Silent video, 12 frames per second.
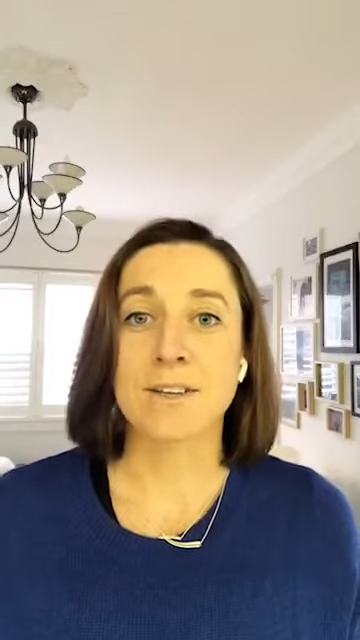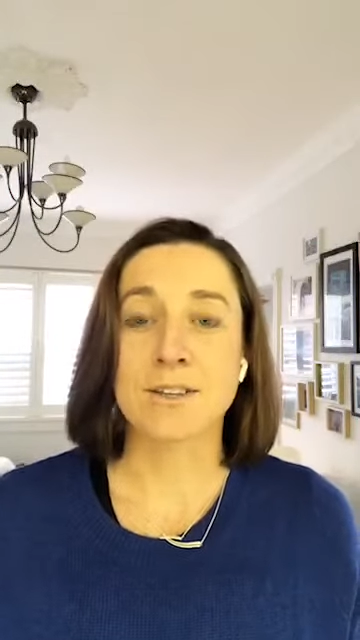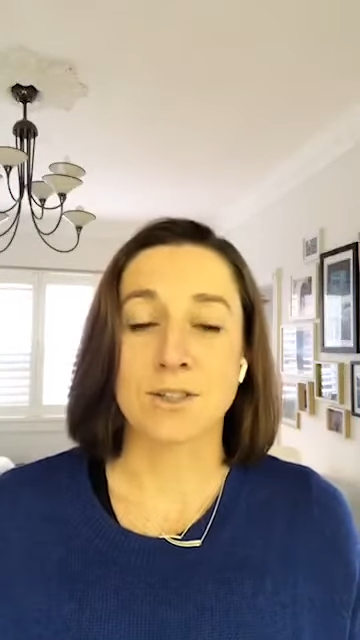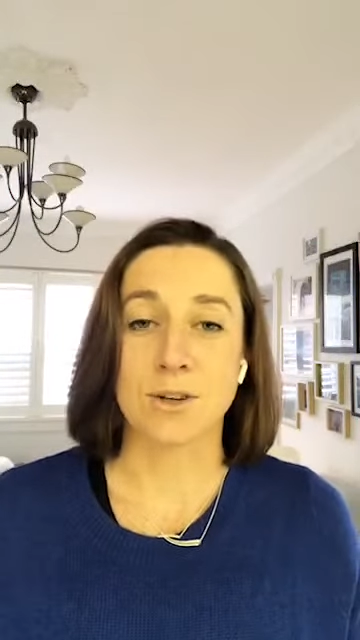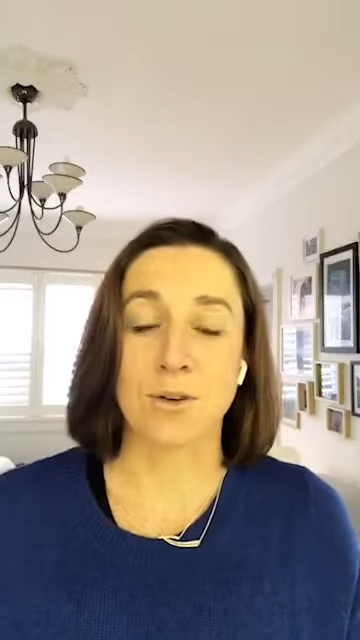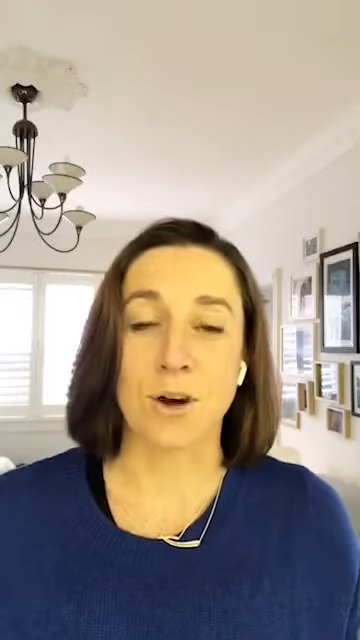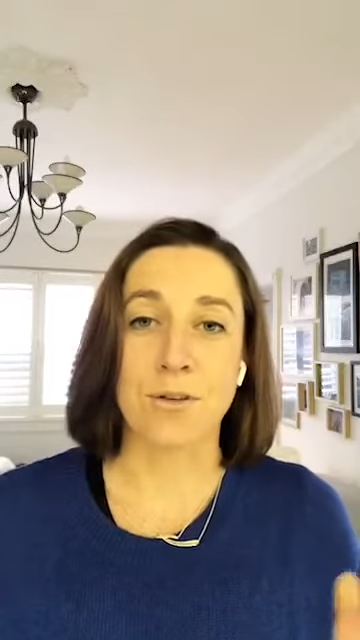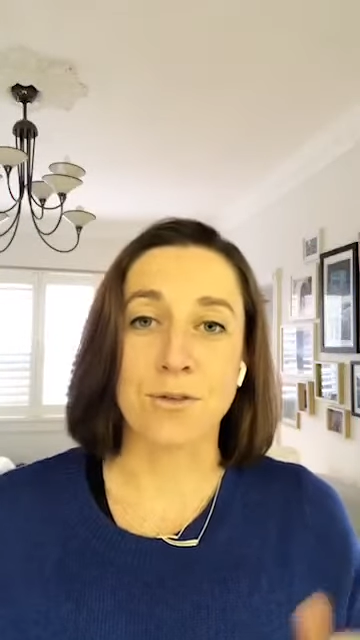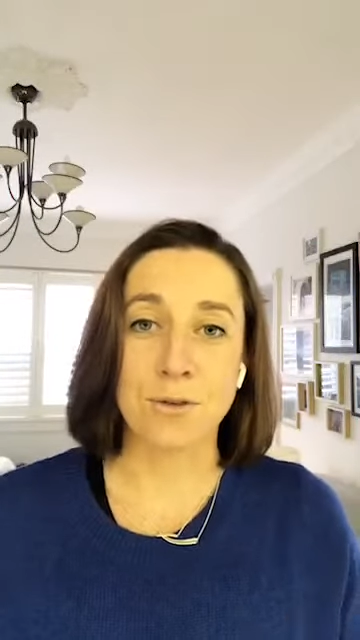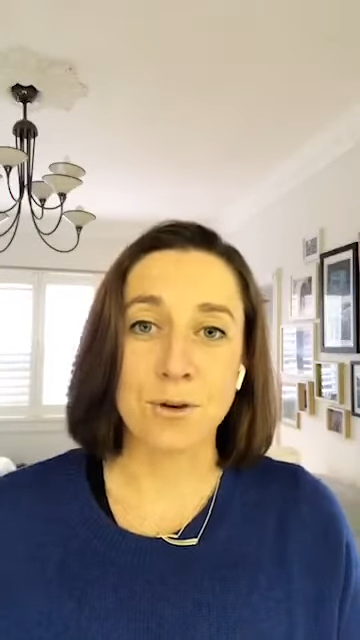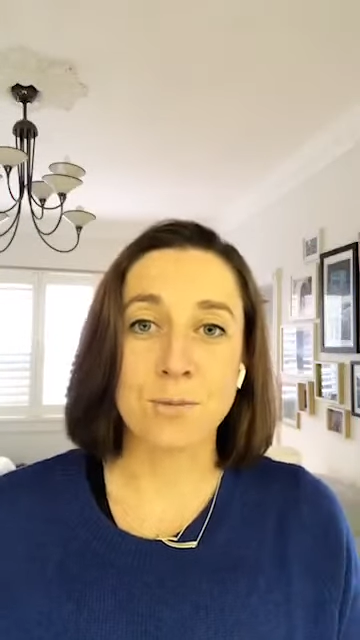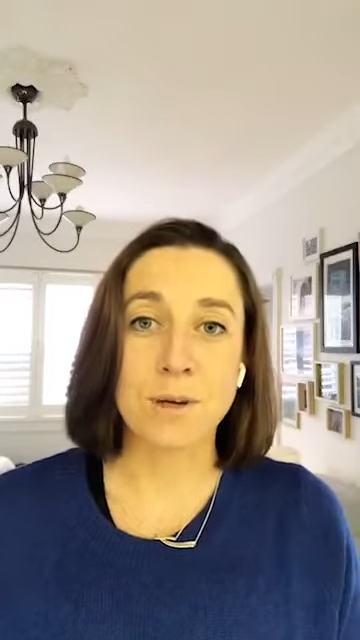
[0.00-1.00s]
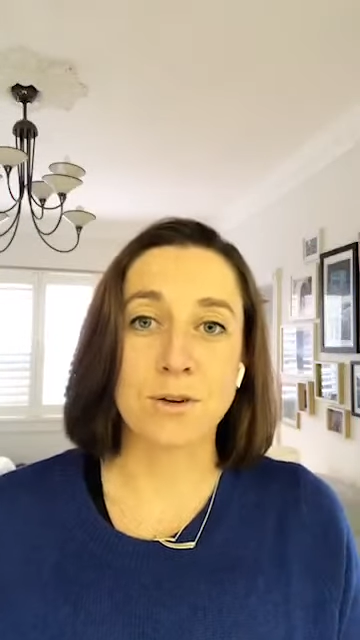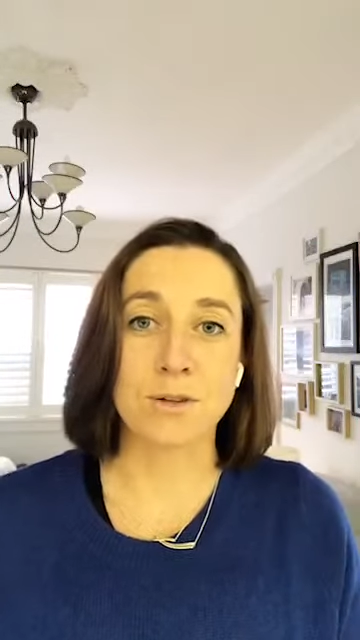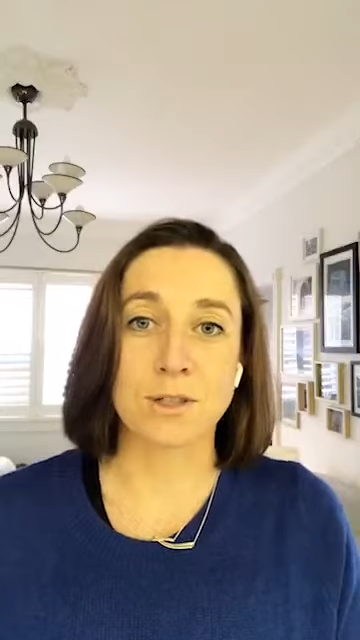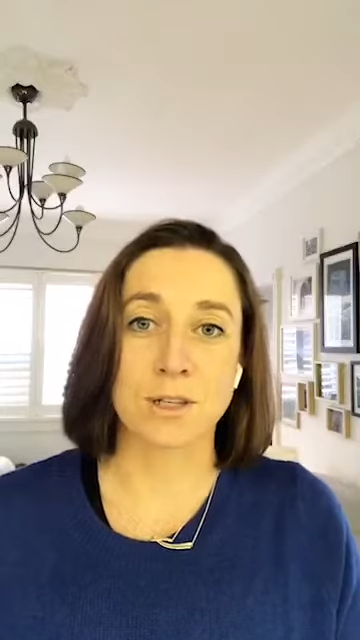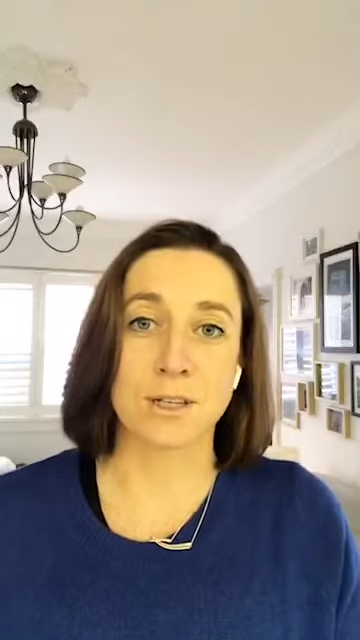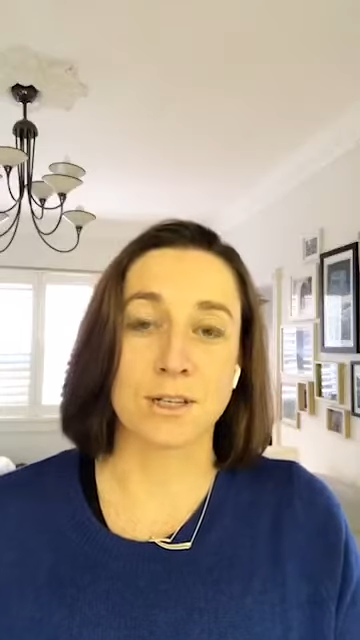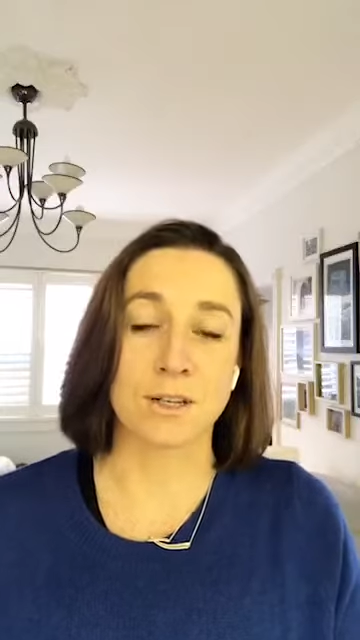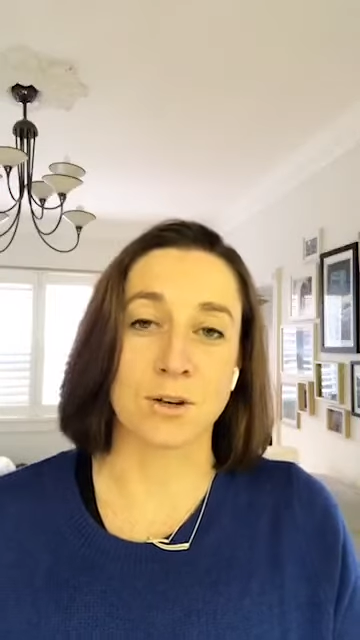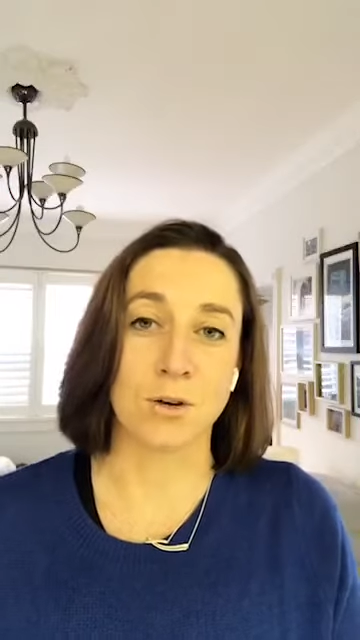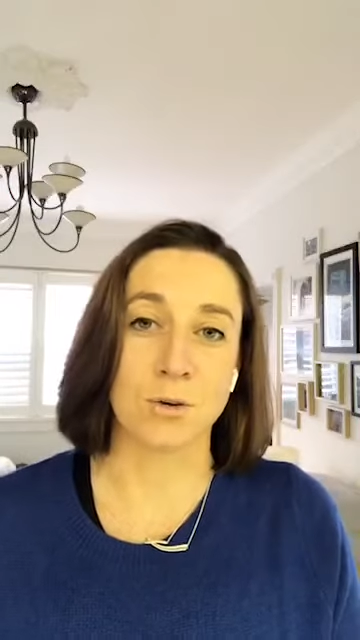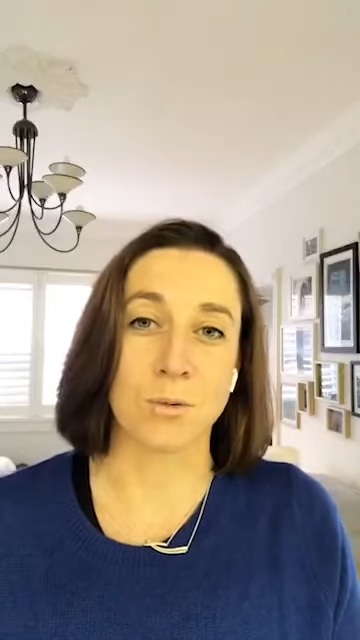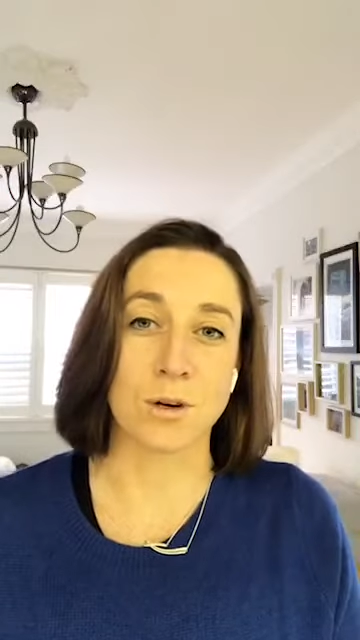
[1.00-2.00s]
so I thought it'd be good to
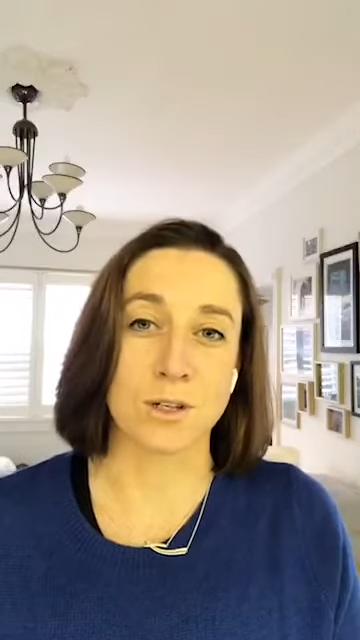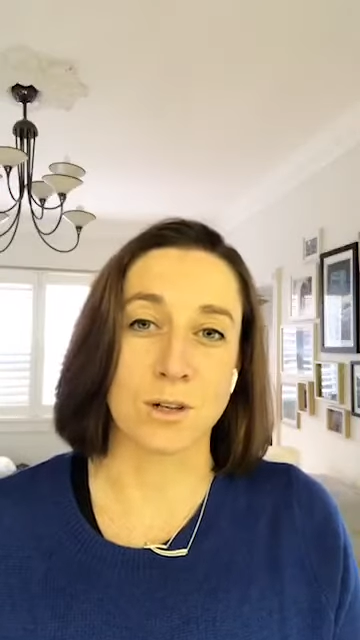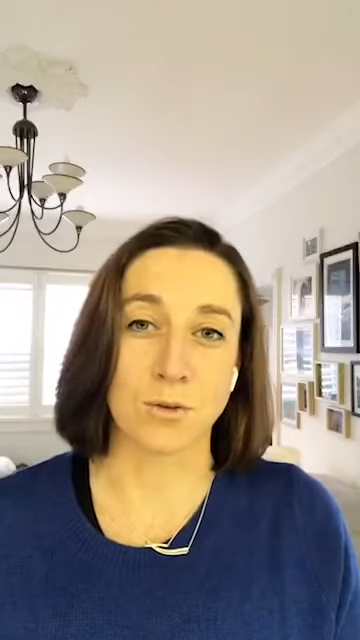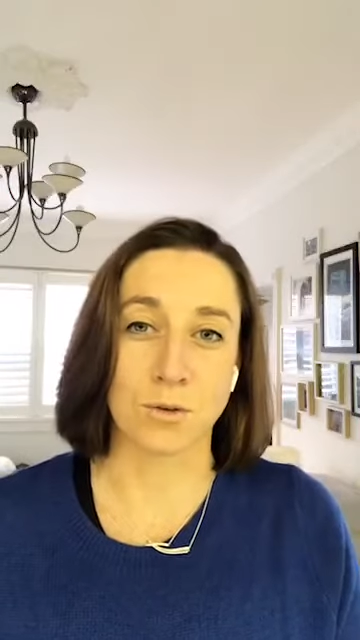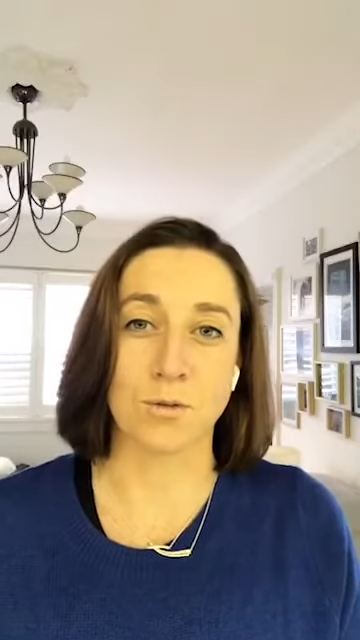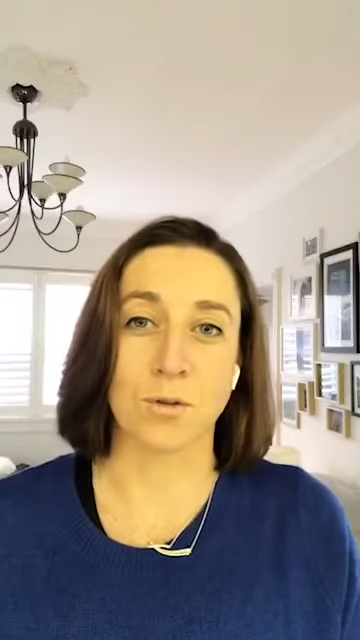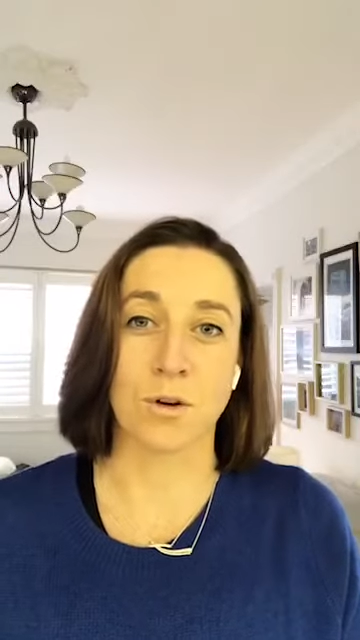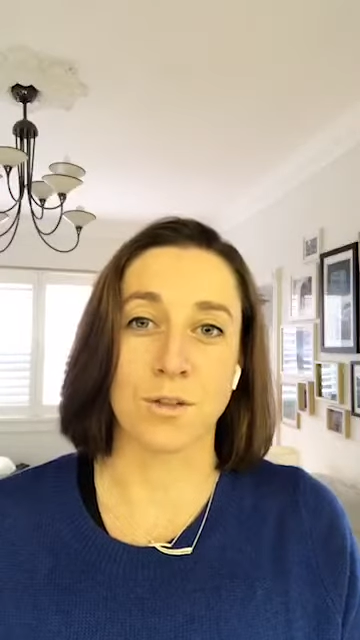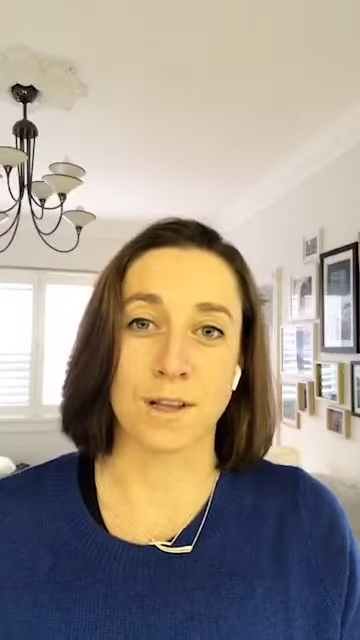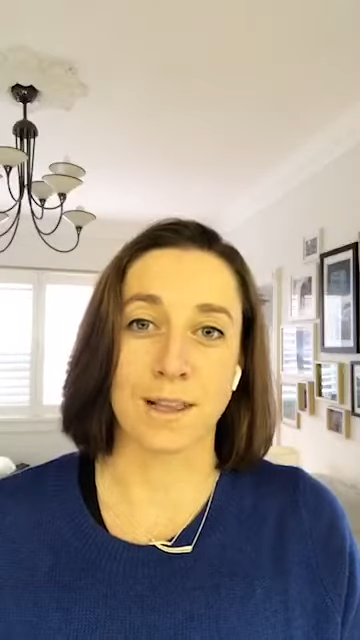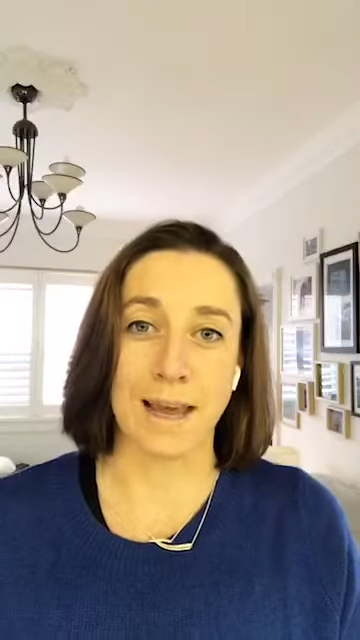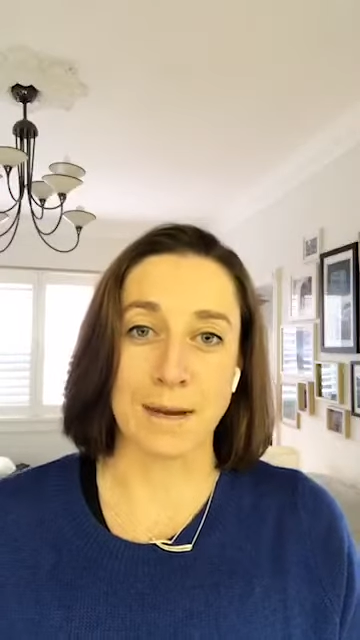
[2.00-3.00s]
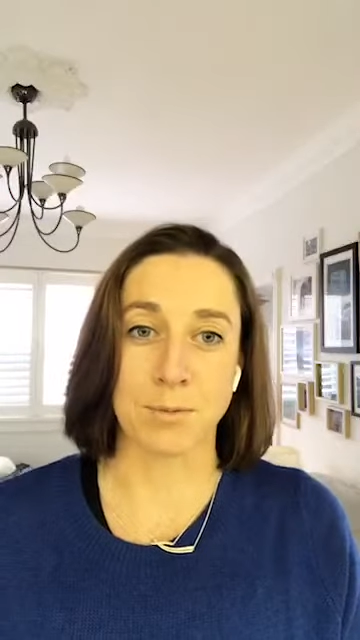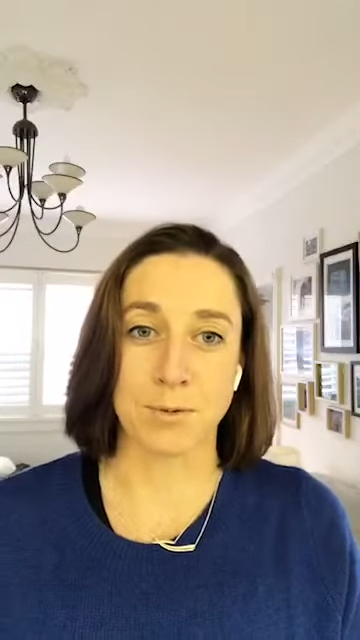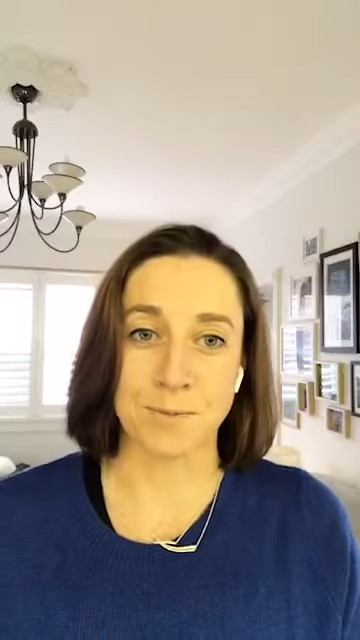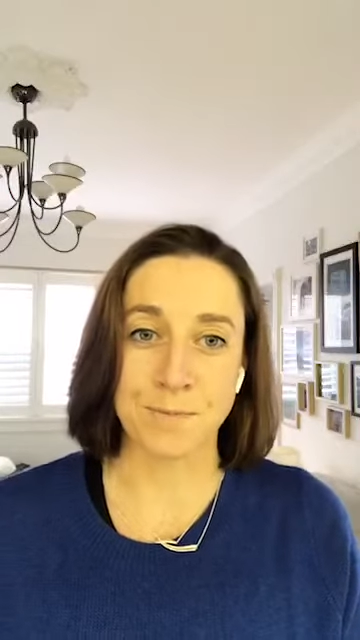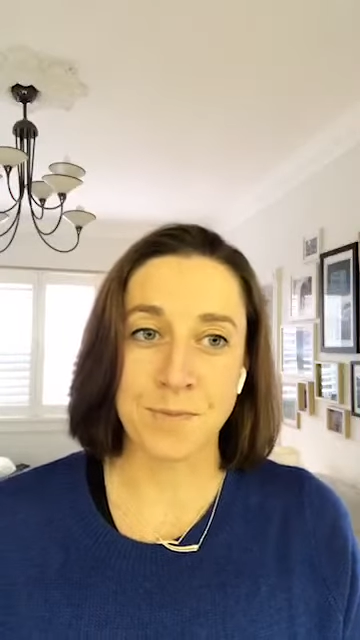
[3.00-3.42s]
know what to look for on the label.